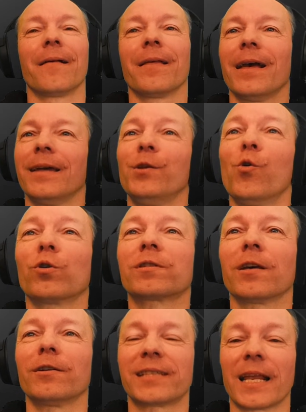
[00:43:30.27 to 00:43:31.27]
And you
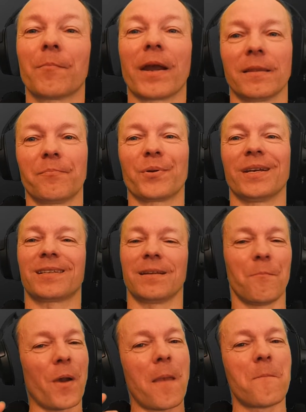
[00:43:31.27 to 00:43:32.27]
also celebrate the
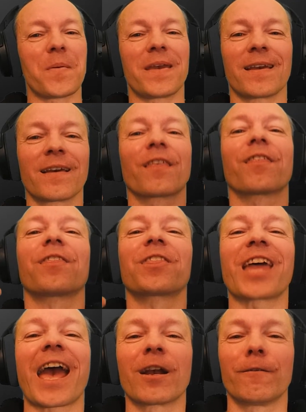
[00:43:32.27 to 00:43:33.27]
present by being
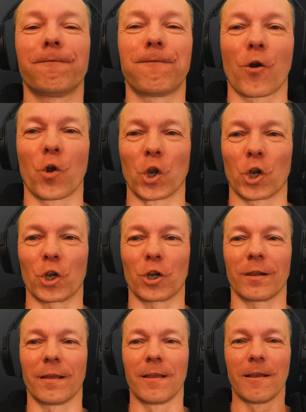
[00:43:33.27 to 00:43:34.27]
thankful
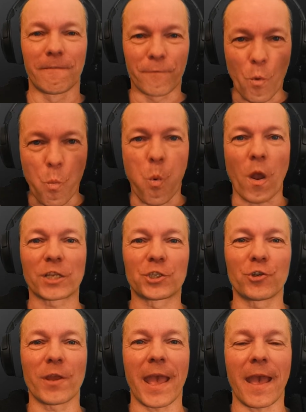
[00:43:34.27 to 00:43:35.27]
for what
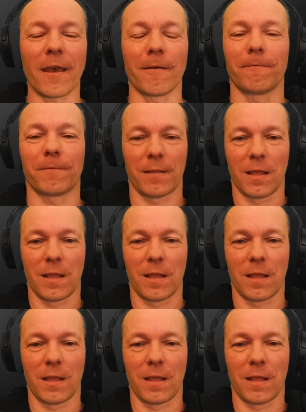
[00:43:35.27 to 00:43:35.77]
you have.